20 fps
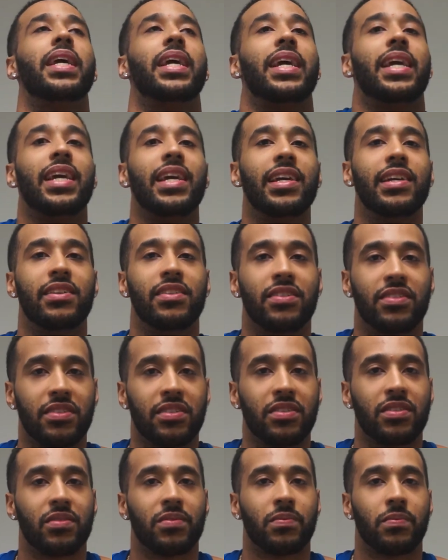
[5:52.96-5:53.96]

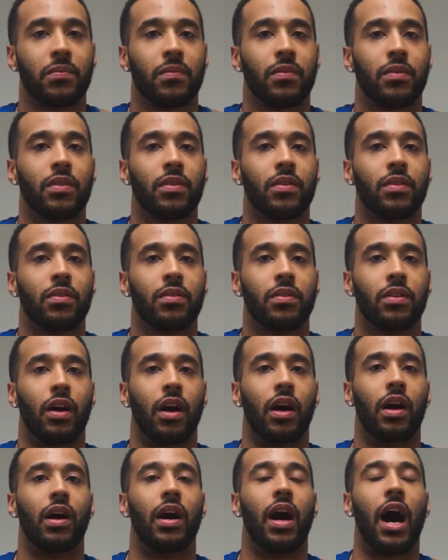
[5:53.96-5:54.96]
is
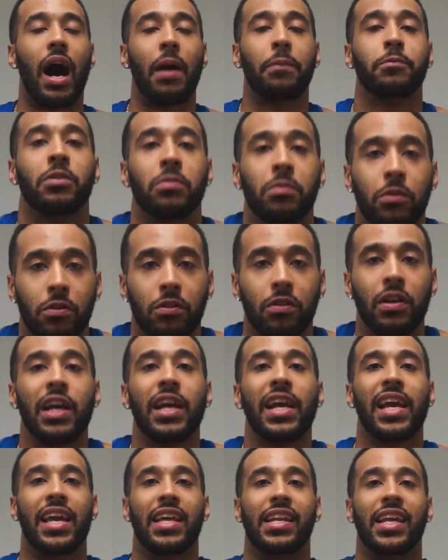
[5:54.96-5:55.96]
optimal
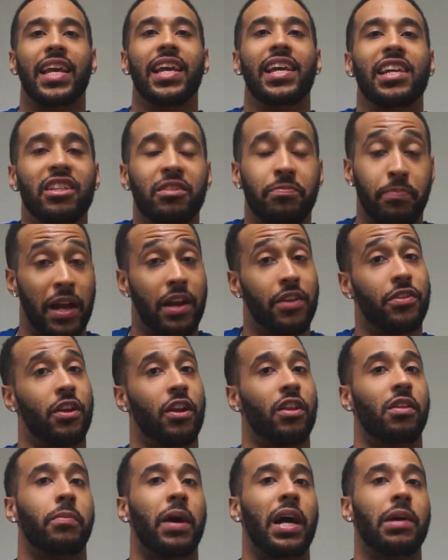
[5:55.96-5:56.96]
and is better than
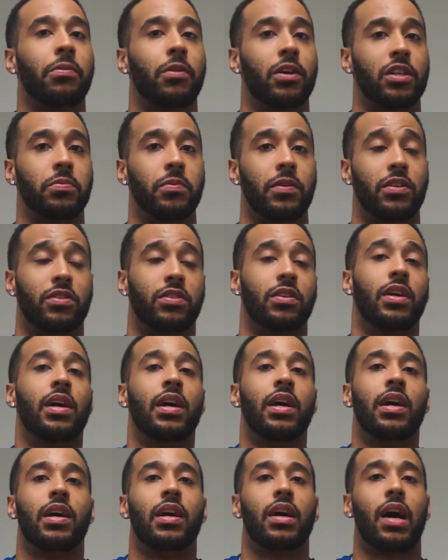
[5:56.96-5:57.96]
other body parts. But
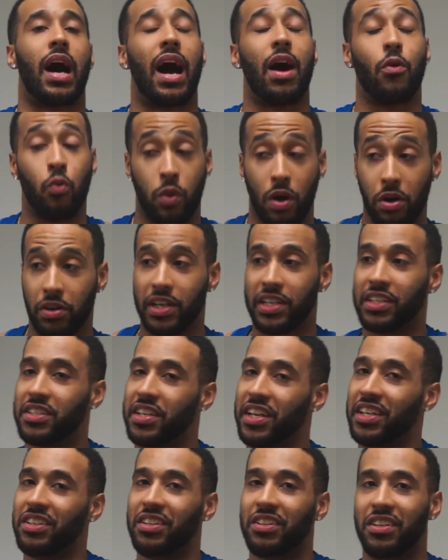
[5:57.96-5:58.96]
I will
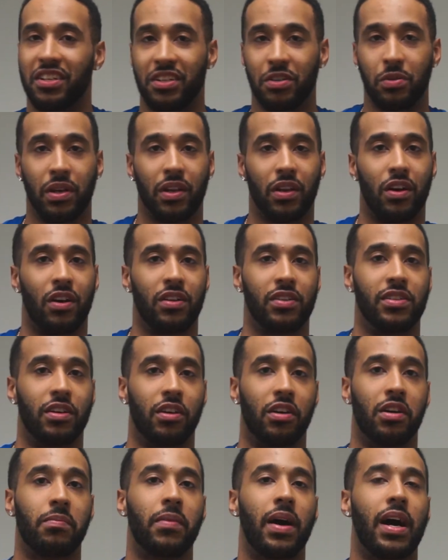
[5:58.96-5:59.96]
continue to do it long
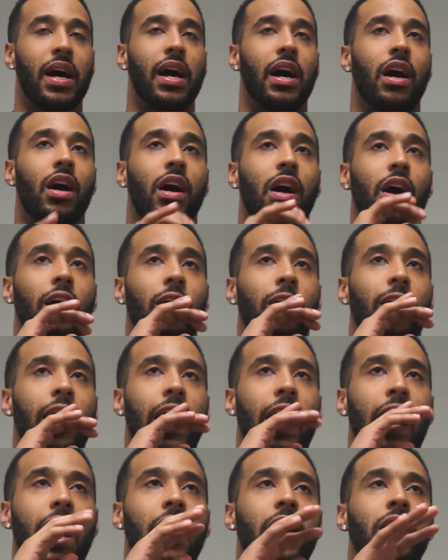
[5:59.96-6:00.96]
term. I
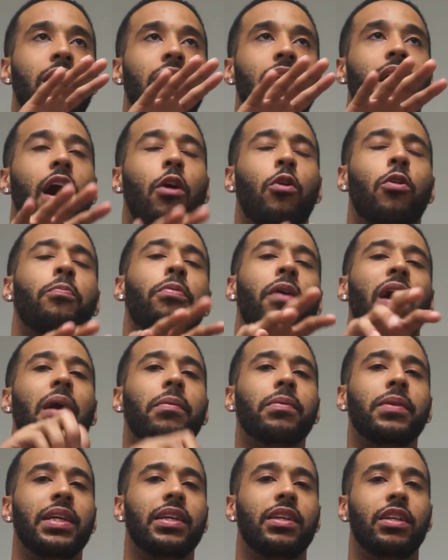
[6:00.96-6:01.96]
will
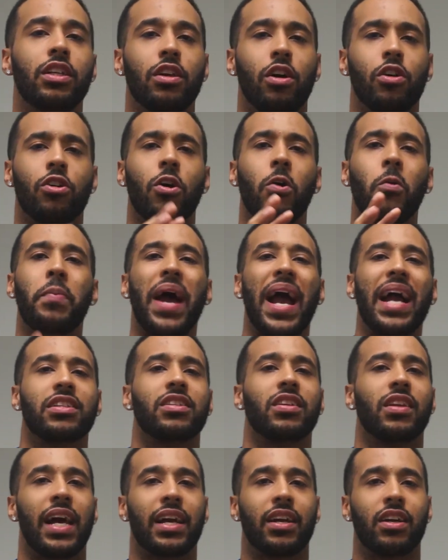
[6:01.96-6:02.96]
probably, you know, go back
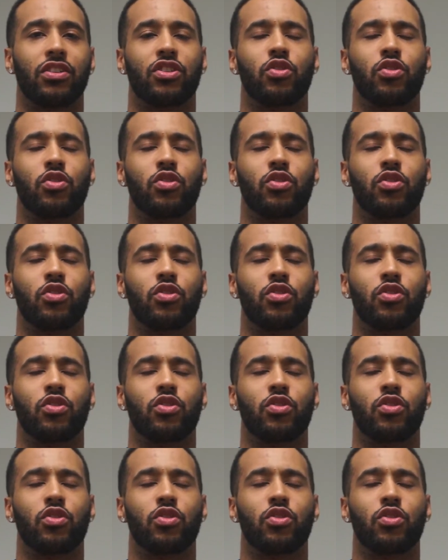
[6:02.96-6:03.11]
to like a